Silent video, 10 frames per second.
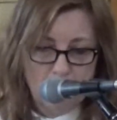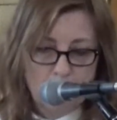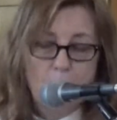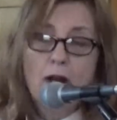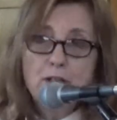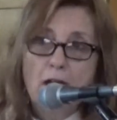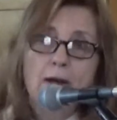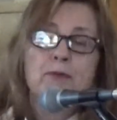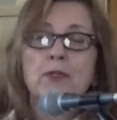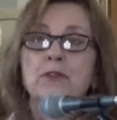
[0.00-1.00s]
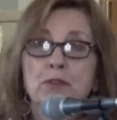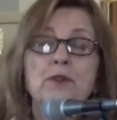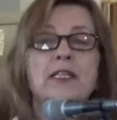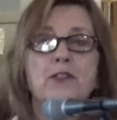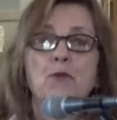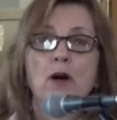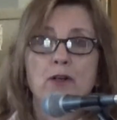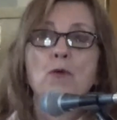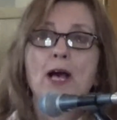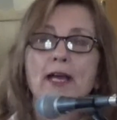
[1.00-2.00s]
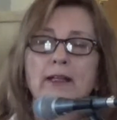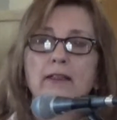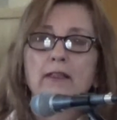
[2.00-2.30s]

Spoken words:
There are times when you do need to walk away,